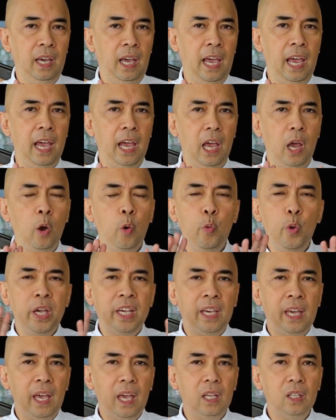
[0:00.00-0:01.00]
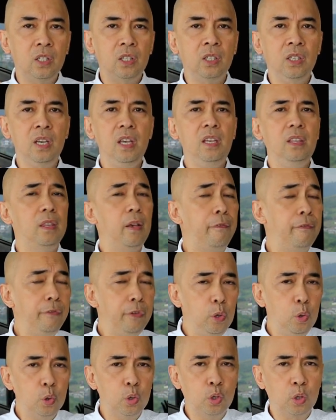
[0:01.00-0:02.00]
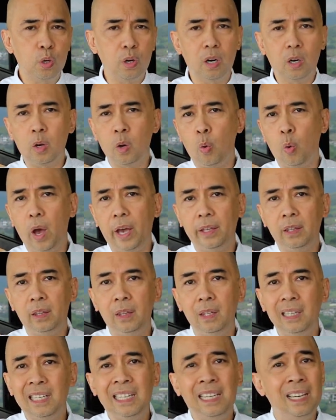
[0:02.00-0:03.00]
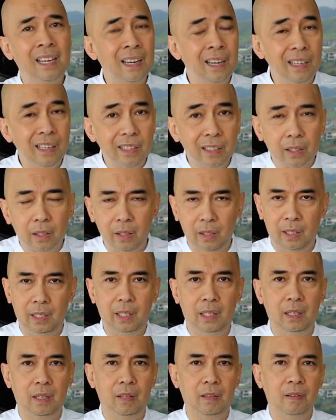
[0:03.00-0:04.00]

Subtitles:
And we can't see the future quite clearly.